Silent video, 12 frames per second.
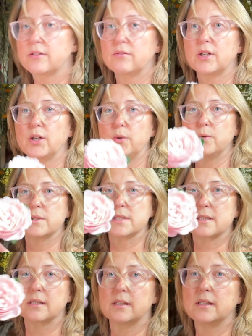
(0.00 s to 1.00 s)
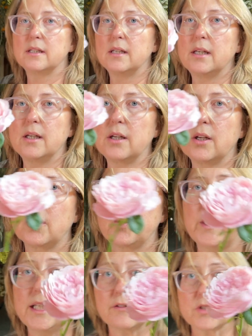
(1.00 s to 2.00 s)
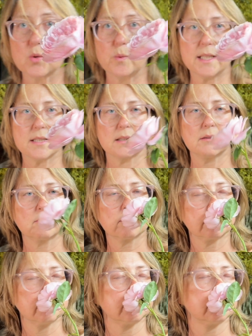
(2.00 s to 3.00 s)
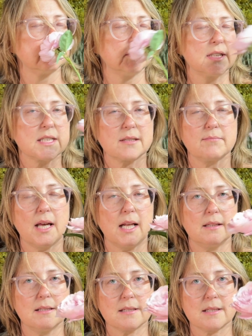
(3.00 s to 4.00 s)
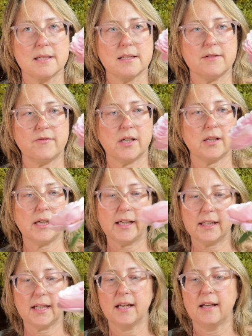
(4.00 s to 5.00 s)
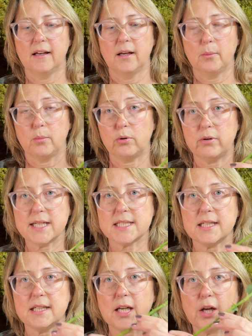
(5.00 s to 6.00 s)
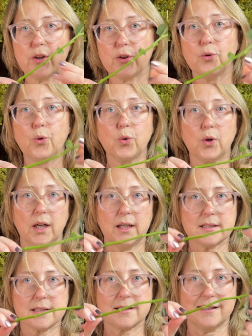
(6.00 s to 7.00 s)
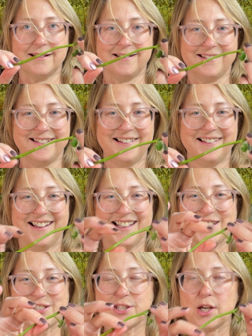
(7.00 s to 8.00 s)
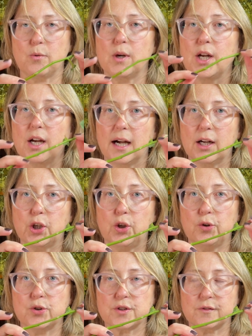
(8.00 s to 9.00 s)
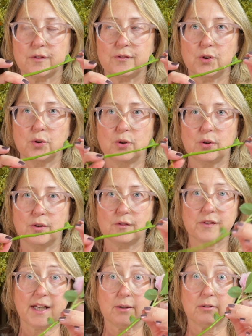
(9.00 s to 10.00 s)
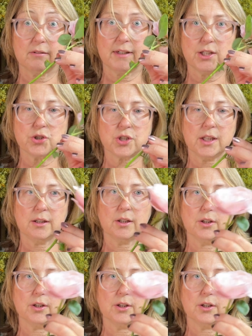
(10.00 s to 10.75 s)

rose, Queen of Sweden, smells divine, pretty thornless, so good for flower arranging,